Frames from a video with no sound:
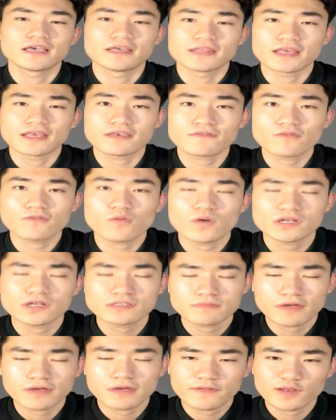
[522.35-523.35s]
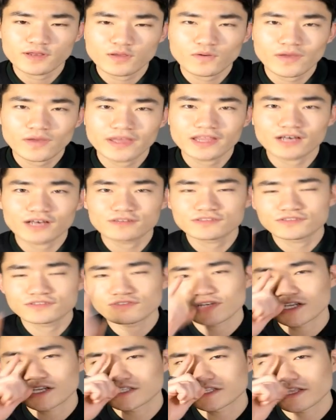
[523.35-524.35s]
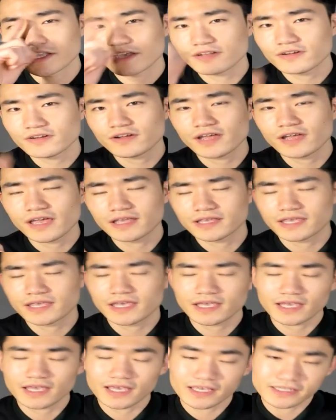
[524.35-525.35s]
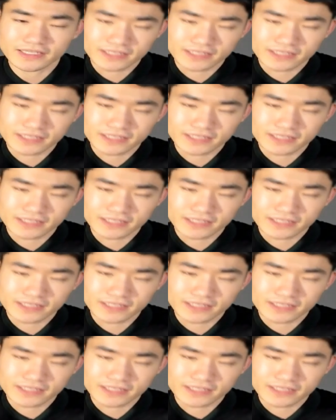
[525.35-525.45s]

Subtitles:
Thank you for watching my video, and I'll see you guys later, and King is